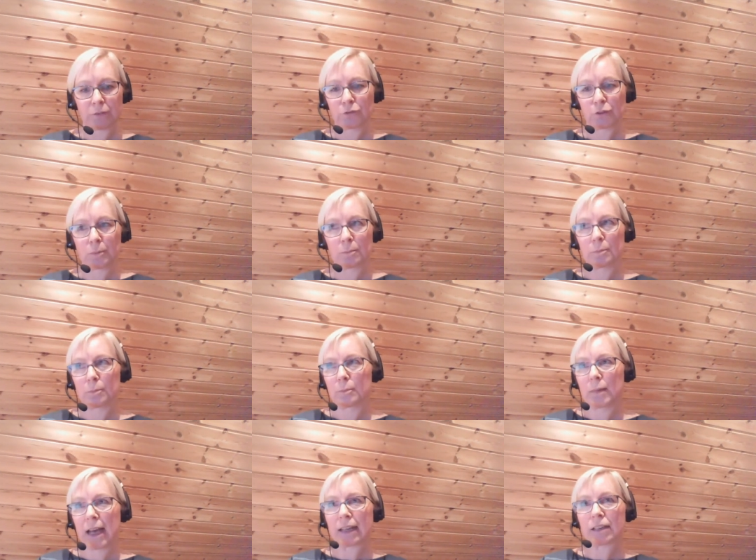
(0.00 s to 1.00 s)
from
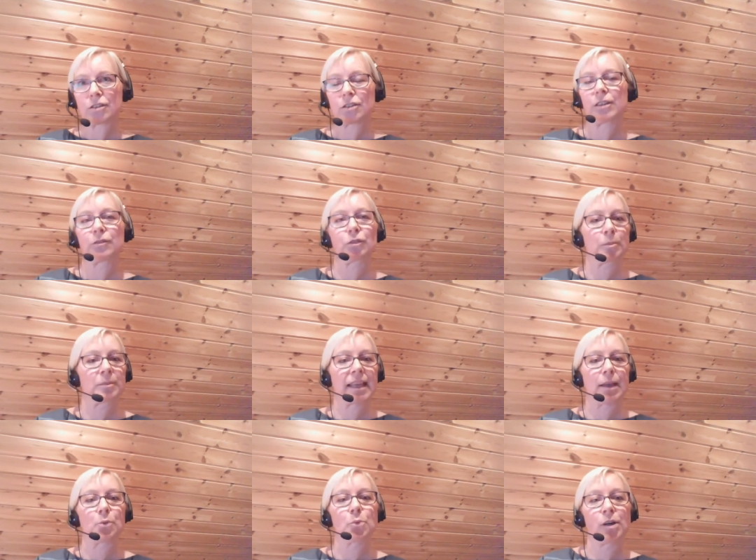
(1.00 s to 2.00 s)
actually from
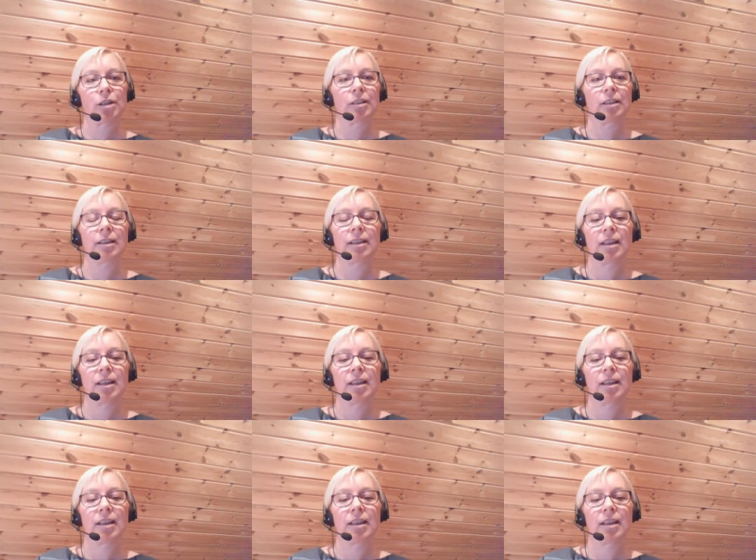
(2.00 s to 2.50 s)
day one,